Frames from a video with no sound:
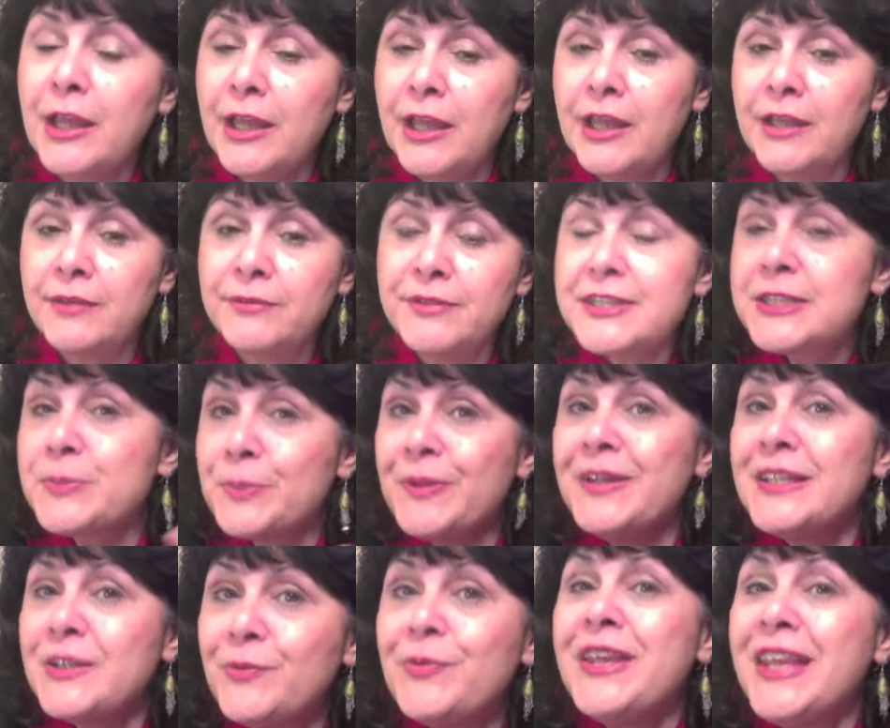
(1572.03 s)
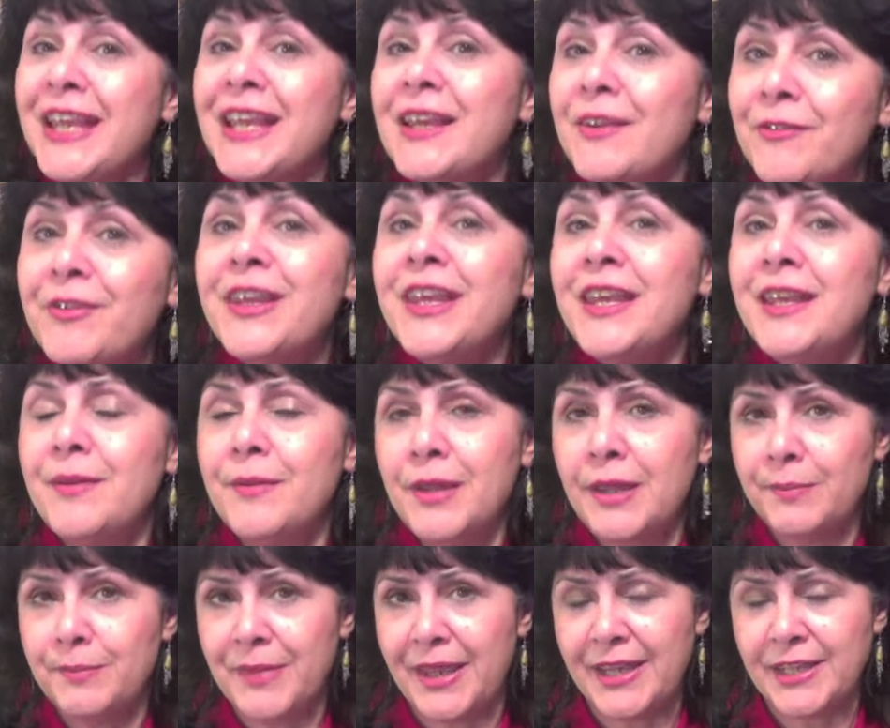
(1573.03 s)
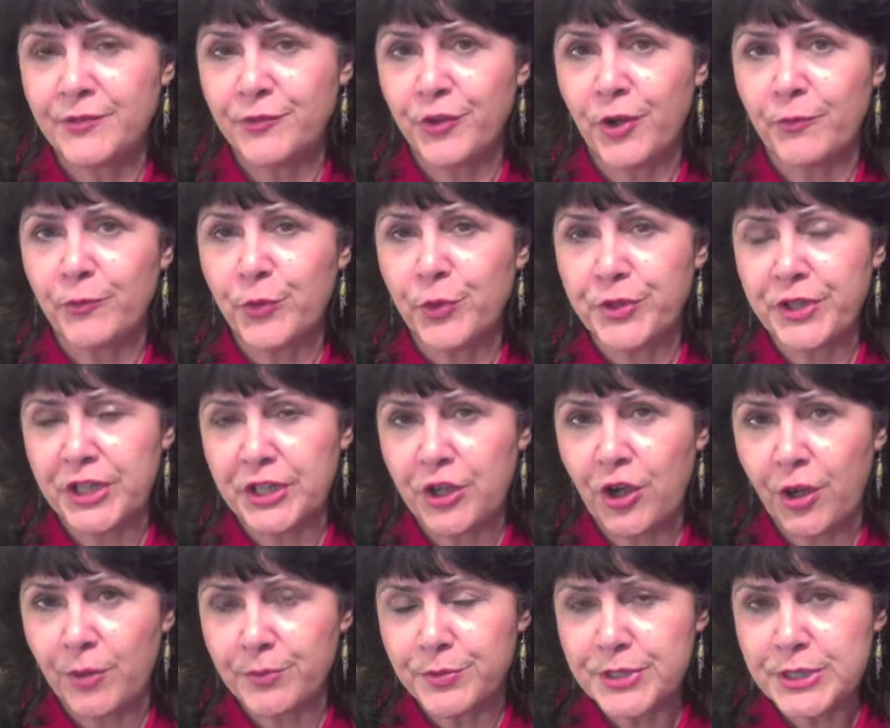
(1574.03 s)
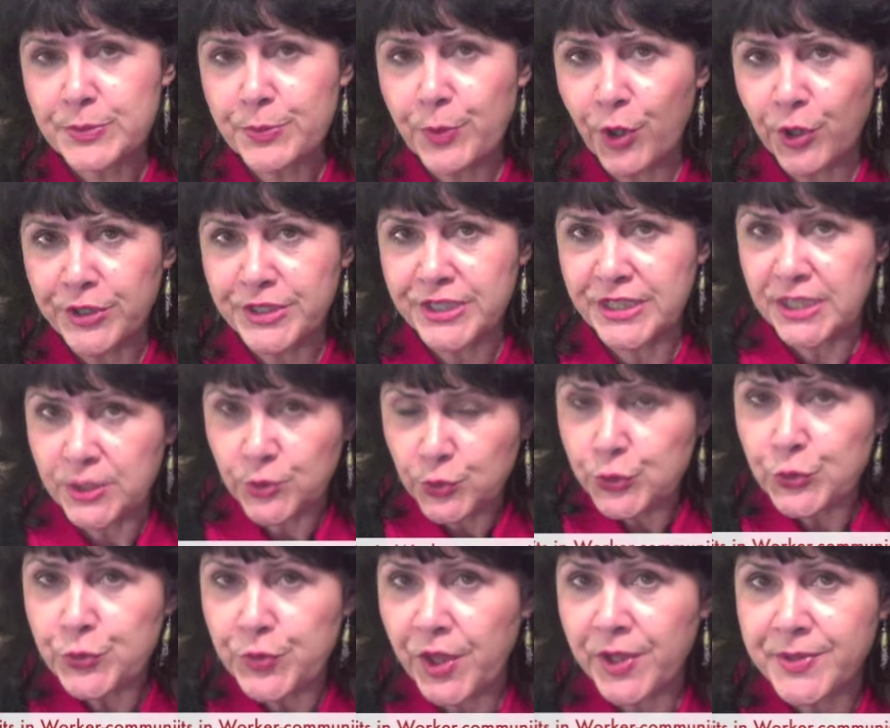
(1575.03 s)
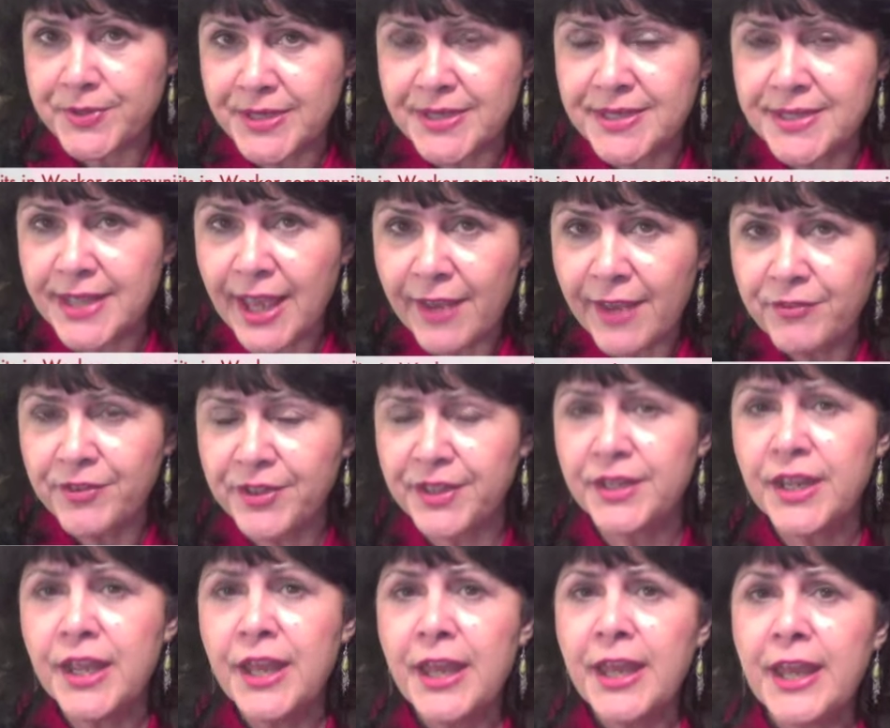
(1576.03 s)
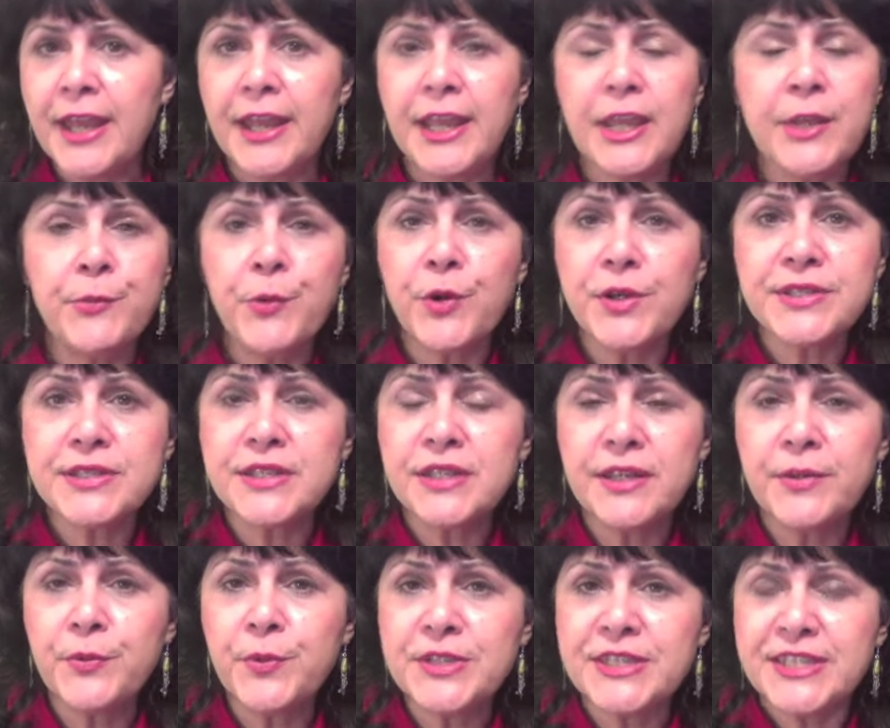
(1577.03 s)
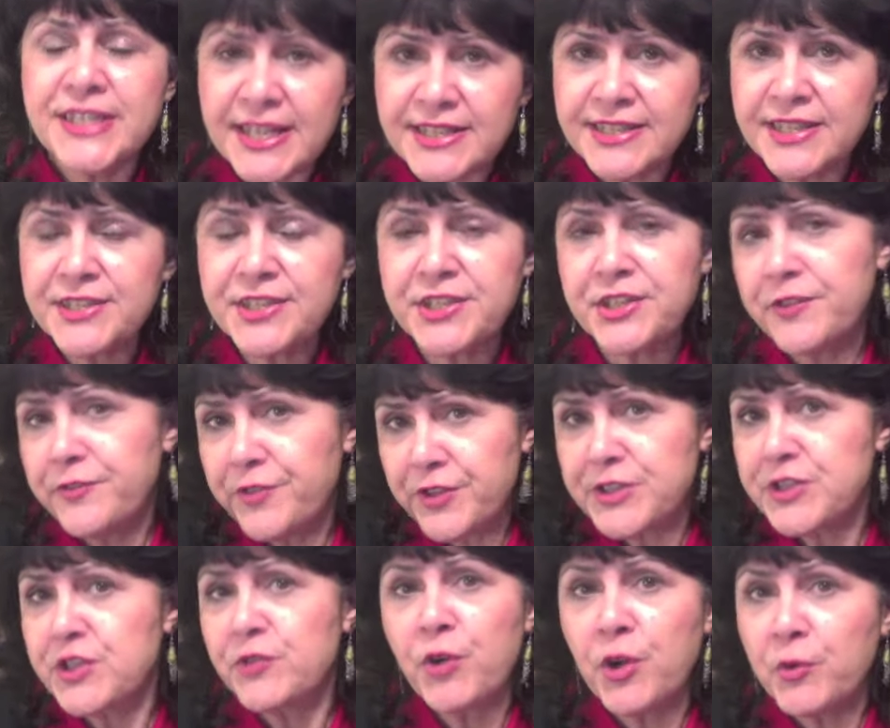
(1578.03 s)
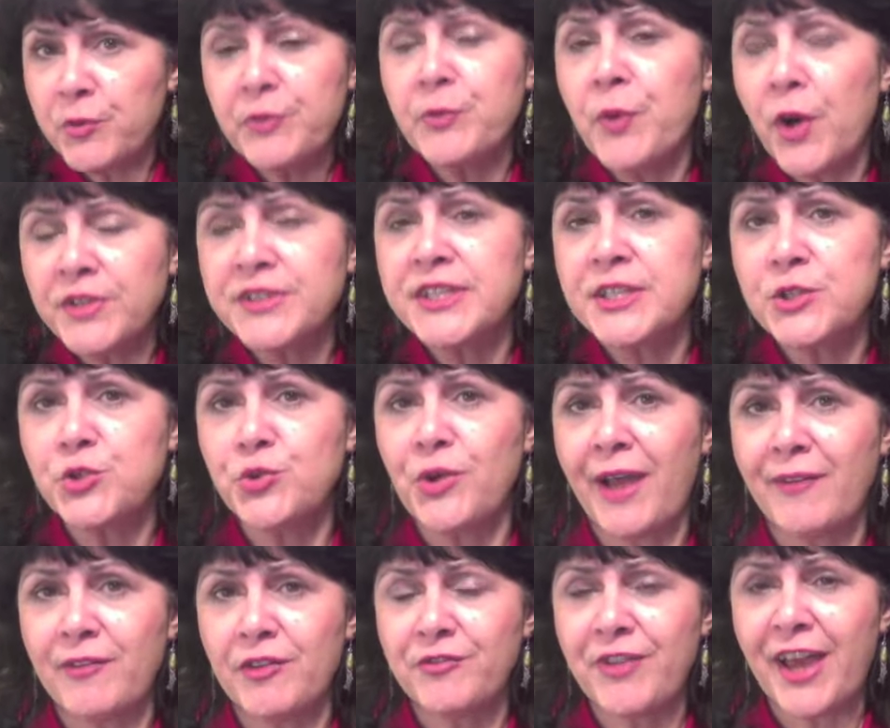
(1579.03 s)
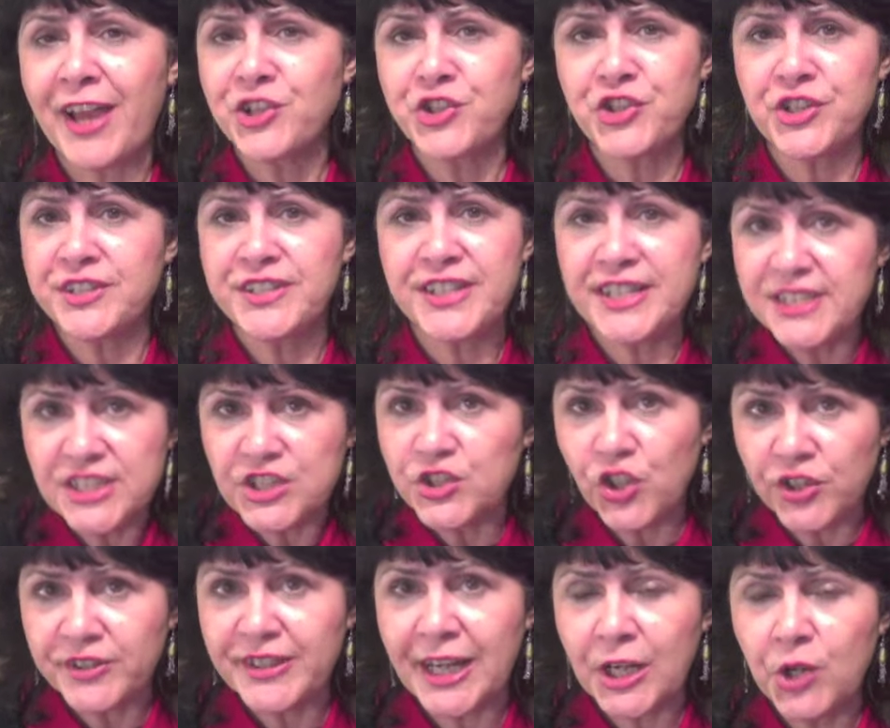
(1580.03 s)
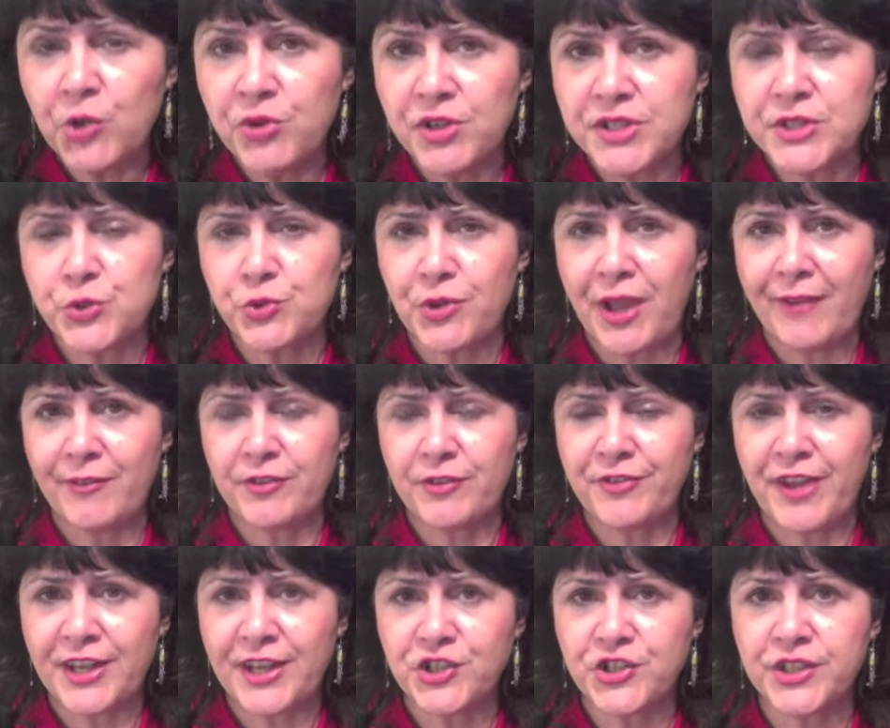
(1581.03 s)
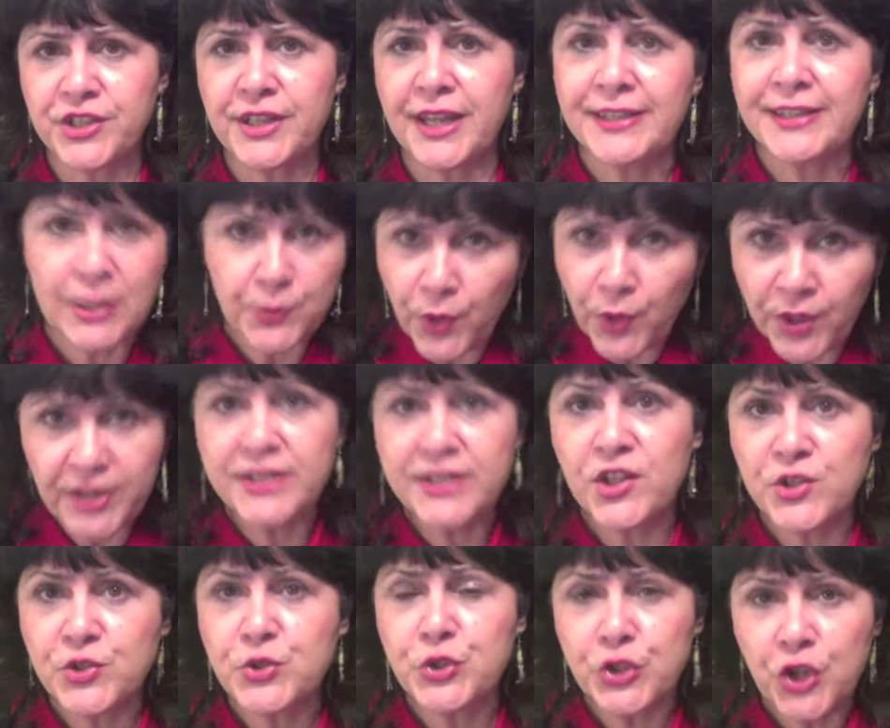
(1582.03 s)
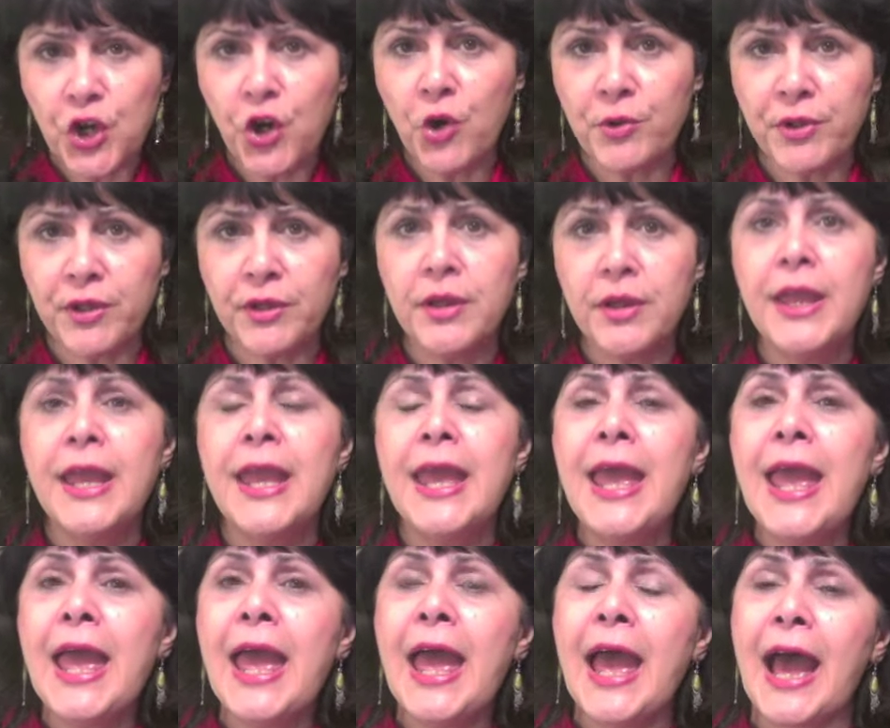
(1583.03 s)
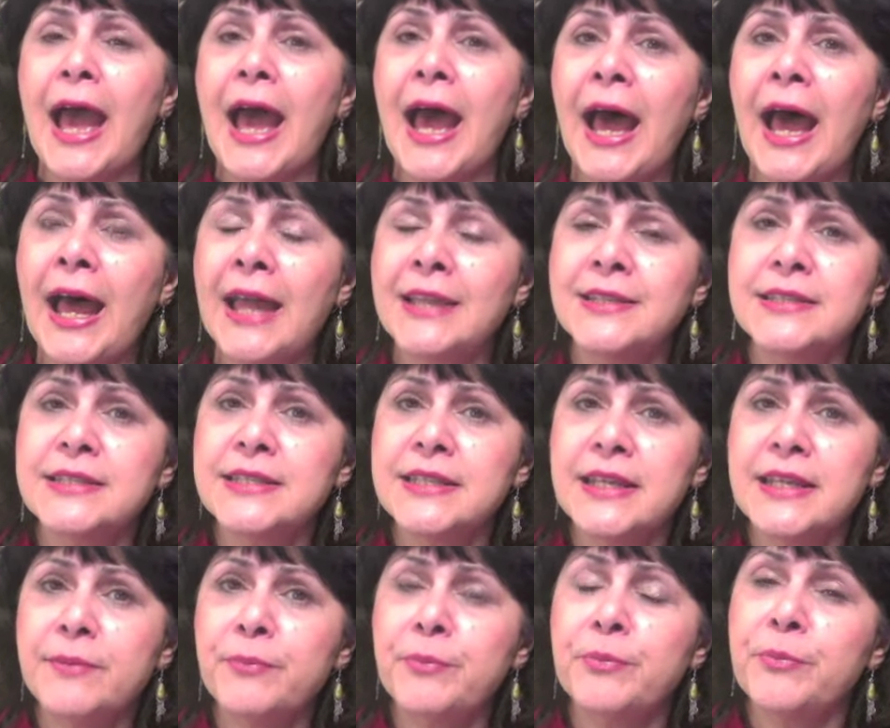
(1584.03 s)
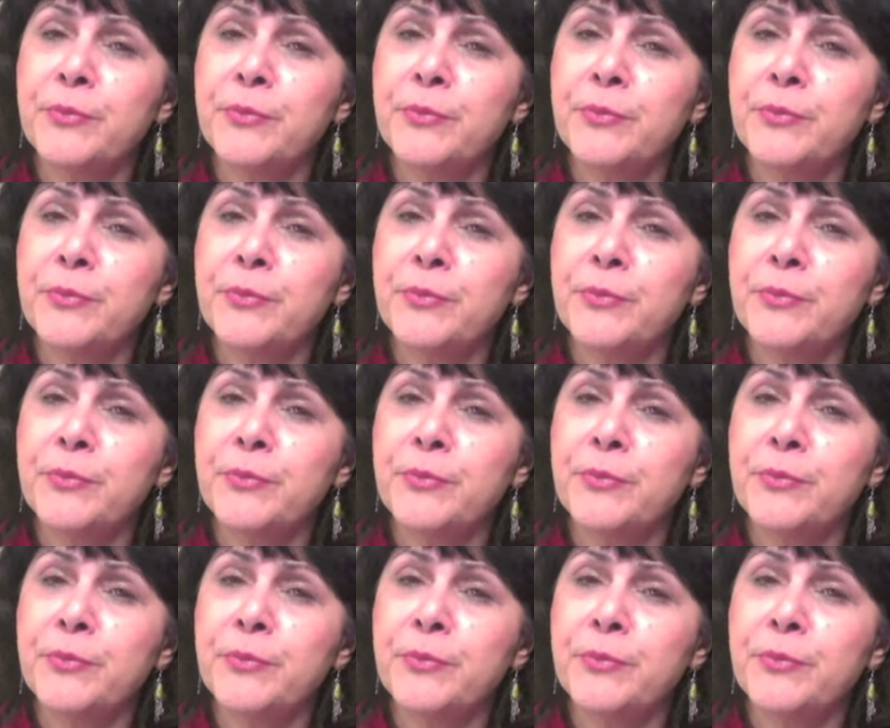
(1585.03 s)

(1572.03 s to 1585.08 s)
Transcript: the split we, we made from Worker Communist Party in 2007 it was it was necessary first of all we wanted to have a faction they did not allow us to have a faction and they wanted us to go and uh,